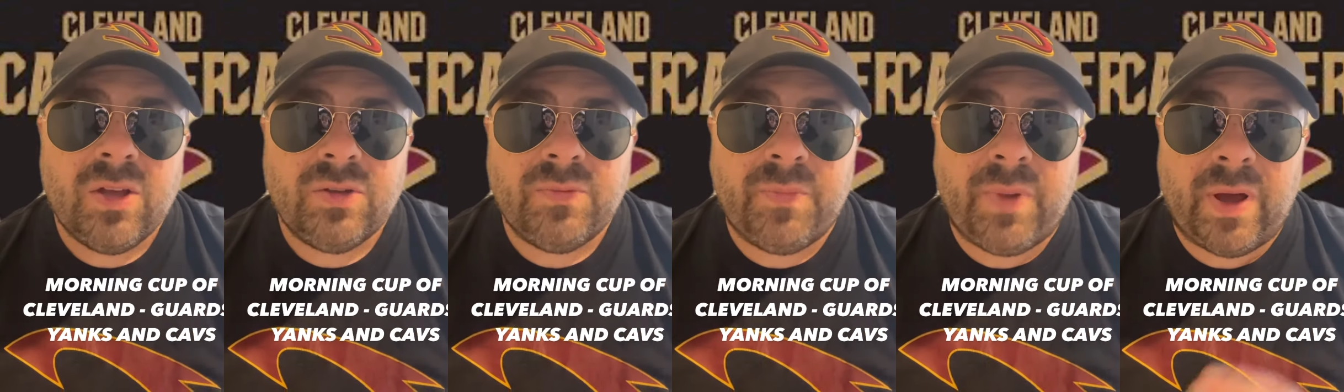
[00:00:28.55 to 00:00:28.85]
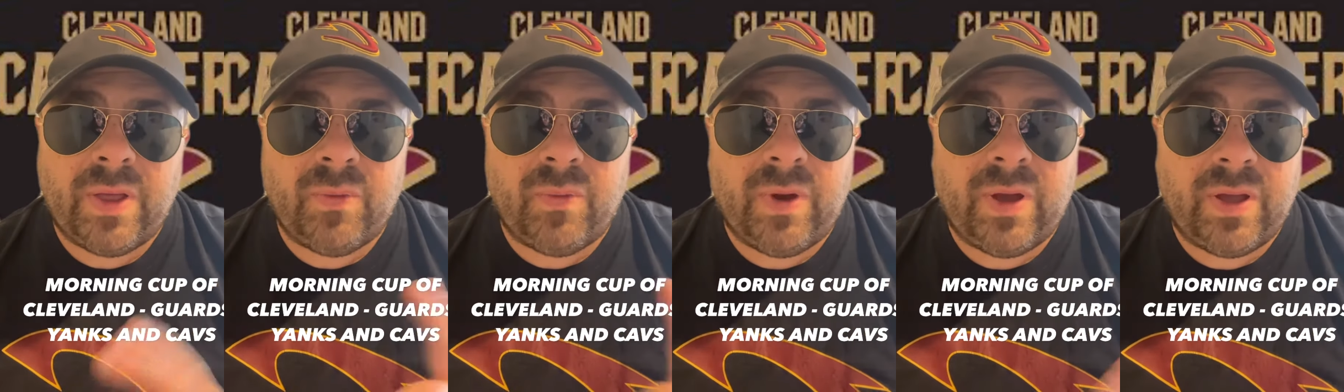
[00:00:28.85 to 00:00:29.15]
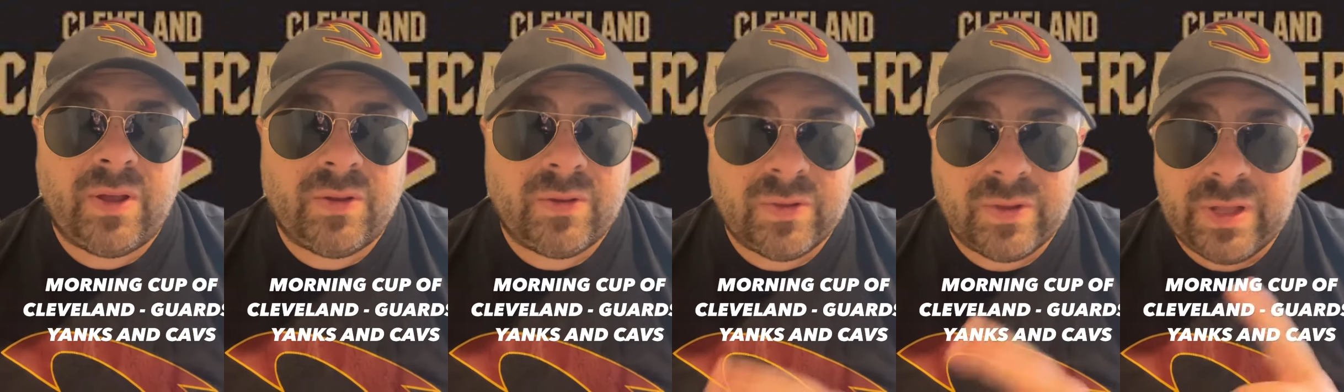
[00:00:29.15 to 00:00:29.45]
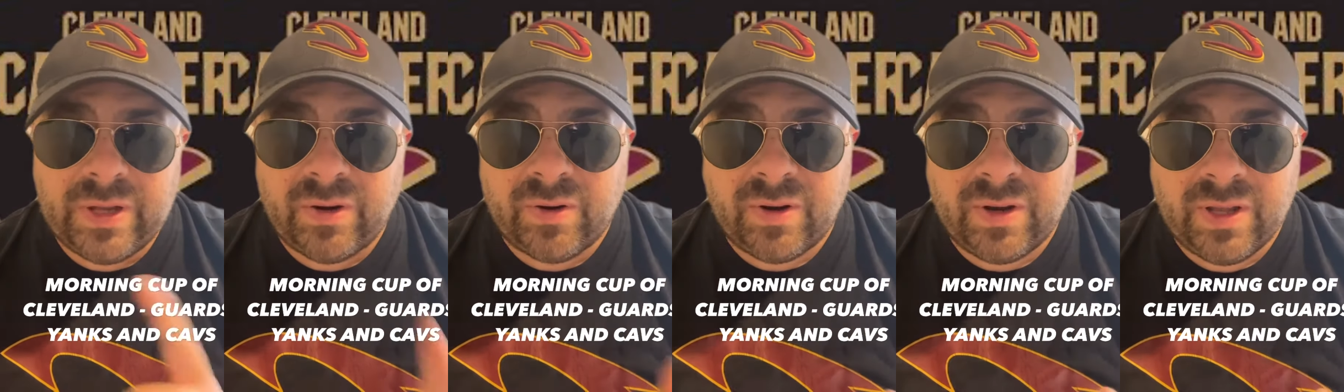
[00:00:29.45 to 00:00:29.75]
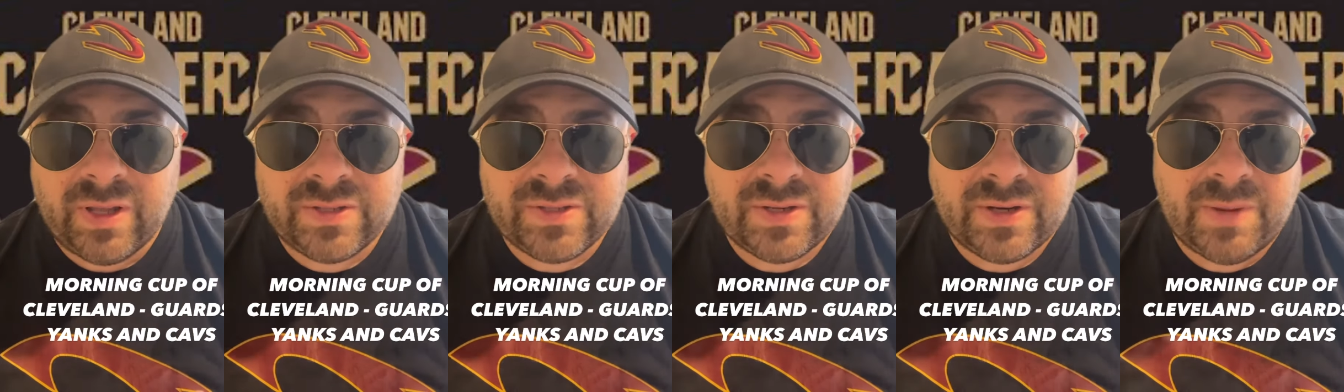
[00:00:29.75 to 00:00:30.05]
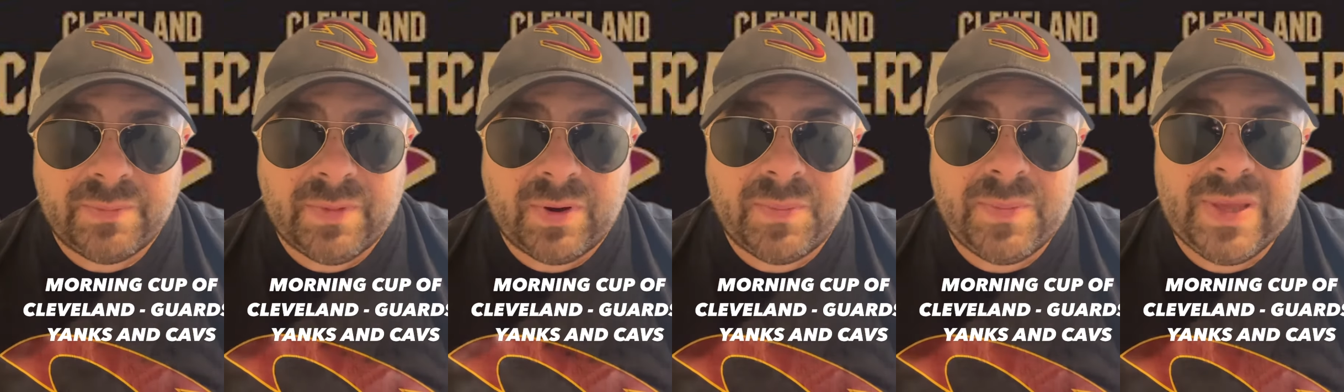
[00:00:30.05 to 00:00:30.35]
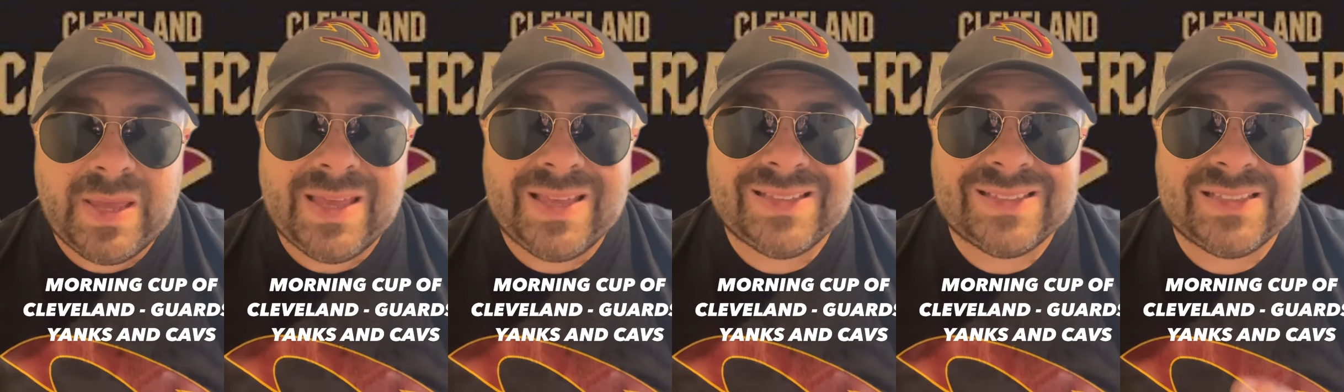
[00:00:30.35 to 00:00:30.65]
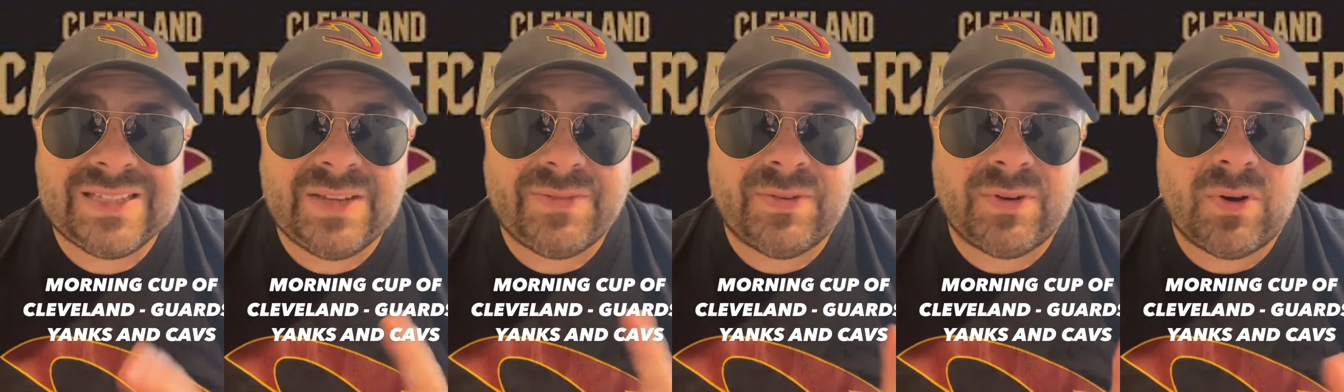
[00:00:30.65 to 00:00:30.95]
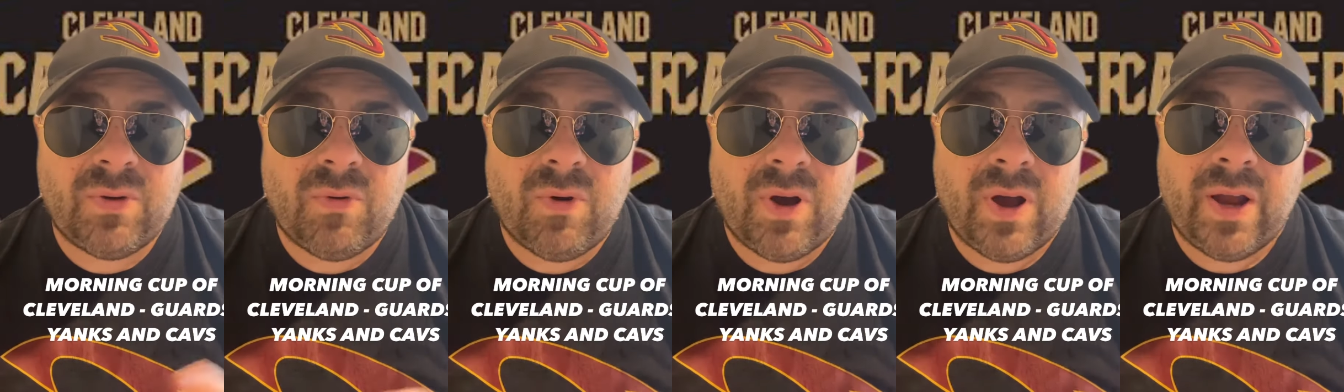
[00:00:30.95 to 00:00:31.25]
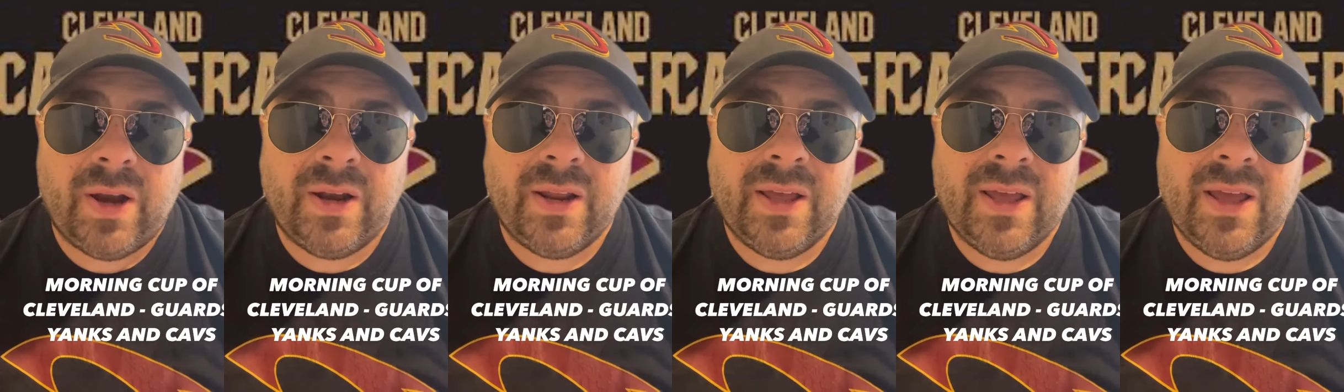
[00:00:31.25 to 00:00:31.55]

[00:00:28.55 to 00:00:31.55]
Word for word: By the way, leader in hits in MLB, Steven Kwan.